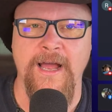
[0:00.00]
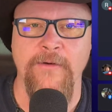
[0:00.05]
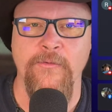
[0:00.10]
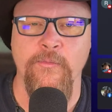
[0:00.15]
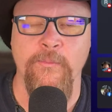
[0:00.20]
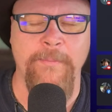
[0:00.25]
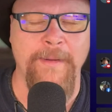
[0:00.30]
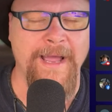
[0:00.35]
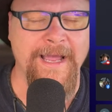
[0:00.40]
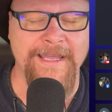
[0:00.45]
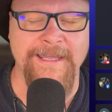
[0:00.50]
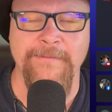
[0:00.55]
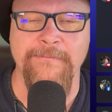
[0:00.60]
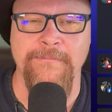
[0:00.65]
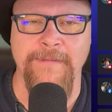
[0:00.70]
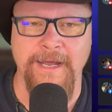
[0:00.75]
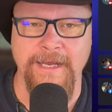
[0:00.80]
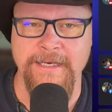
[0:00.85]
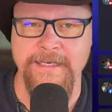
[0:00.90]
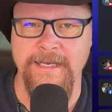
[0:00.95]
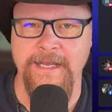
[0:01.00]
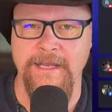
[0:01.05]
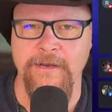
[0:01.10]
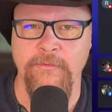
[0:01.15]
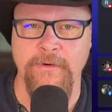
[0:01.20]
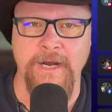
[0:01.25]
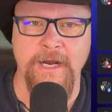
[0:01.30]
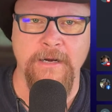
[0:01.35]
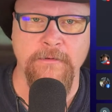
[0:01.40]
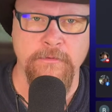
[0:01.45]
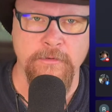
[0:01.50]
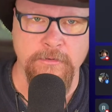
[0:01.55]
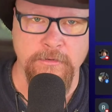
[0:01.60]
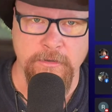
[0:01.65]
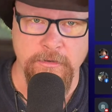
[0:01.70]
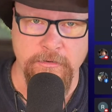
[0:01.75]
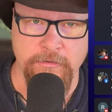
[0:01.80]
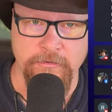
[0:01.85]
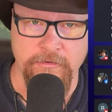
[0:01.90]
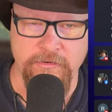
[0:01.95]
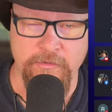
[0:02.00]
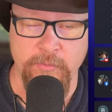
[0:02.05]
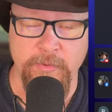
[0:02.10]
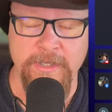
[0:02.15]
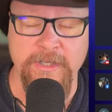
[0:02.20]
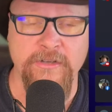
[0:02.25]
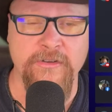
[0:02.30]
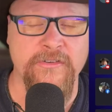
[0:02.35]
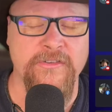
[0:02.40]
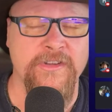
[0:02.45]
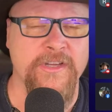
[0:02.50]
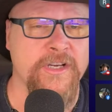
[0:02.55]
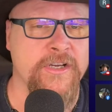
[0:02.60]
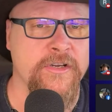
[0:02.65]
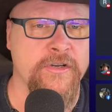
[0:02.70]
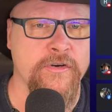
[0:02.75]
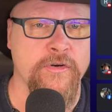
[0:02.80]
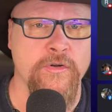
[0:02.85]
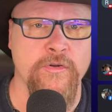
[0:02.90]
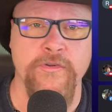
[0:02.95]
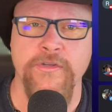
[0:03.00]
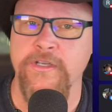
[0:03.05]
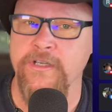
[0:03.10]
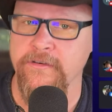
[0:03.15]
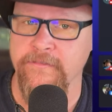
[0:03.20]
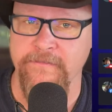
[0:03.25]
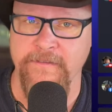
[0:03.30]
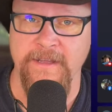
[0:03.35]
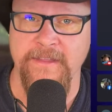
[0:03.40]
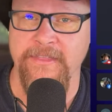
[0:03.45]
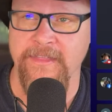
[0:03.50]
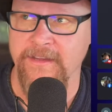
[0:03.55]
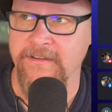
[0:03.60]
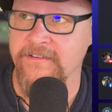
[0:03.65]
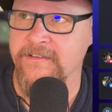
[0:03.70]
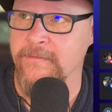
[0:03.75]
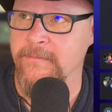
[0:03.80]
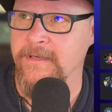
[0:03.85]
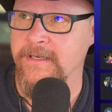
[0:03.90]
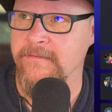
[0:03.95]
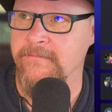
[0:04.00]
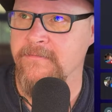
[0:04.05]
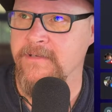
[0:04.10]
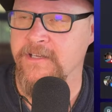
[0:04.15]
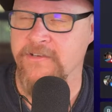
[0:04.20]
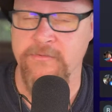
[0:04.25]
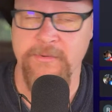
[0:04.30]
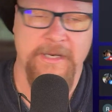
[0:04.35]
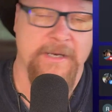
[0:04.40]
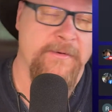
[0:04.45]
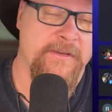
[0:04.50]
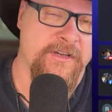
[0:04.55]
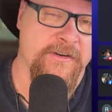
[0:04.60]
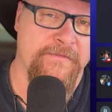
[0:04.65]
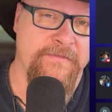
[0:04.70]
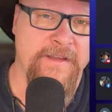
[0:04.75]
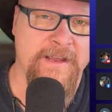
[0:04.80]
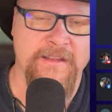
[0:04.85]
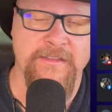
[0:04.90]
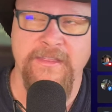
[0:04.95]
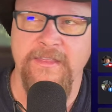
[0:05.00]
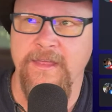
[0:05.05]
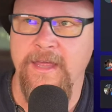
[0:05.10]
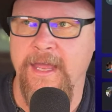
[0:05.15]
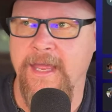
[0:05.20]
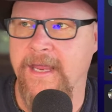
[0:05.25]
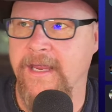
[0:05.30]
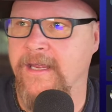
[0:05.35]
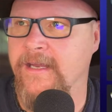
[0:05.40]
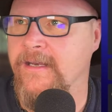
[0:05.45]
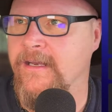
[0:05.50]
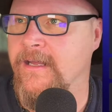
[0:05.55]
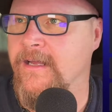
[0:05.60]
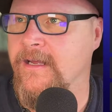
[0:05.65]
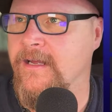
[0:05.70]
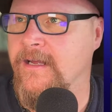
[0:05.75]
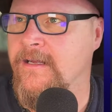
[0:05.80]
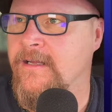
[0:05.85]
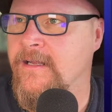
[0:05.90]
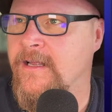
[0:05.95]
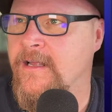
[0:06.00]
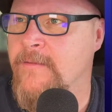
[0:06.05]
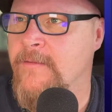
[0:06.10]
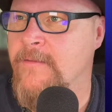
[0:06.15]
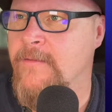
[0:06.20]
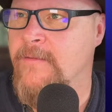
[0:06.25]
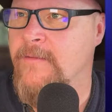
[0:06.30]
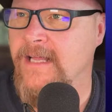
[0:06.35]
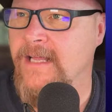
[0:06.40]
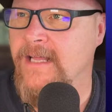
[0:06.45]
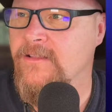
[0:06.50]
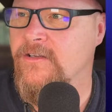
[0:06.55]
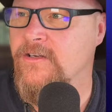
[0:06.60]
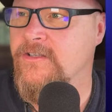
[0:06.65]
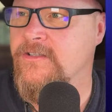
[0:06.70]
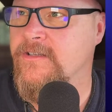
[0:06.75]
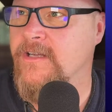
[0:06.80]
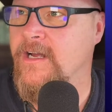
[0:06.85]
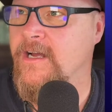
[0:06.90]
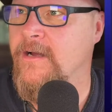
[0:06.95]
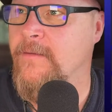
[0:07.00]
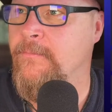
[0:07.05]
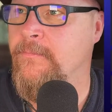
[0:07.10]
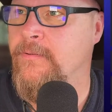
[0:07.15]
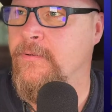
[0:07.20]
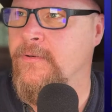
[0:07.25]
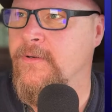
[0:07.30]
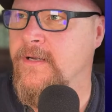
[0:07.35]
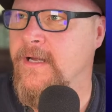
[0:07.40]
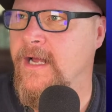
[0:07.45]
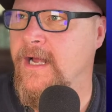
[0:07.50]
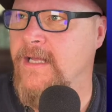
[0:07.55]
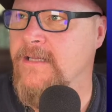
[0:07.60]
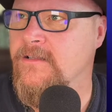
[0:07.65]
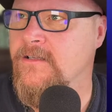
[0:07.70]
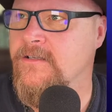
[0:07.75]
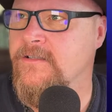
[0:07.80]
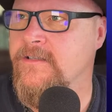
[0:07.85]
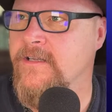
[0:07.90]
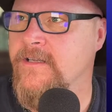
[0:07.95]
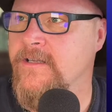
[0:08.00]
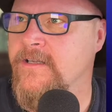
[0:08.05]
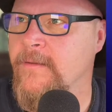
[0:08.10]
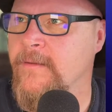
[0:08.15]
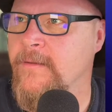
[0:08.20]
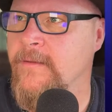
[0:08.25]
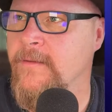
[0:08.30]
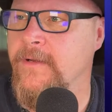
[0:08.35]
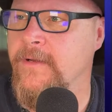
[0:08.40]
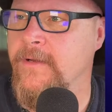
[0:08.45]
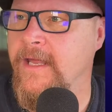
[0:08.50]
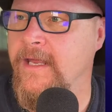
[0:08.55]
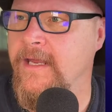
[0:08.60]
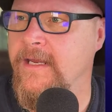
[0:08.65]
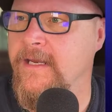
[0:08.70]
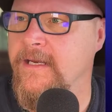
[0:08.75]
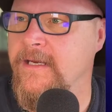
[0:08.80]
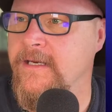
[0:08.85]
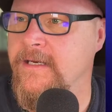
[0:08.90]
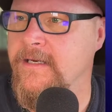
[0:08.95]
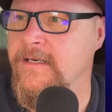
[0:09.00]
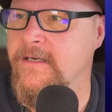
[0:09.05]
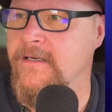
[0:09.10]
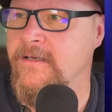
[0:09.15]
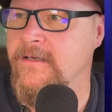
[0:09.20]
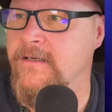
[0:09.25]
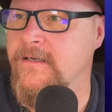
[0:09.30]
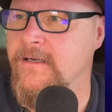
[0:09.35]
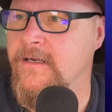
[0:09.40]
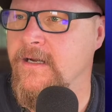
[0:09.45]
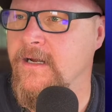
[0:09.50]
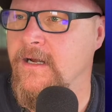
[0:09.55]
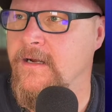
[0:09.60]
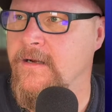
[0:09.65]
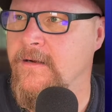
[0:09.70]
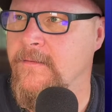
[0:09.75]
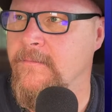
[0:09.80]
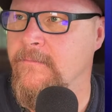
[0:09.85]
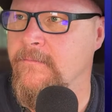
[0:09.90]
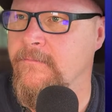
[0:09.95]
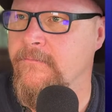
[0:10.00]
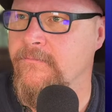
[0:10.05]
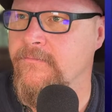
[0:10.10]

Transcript: back in my day when I wrote loans, we used the good old good faith estimate because we had good faith. And but I looked up the let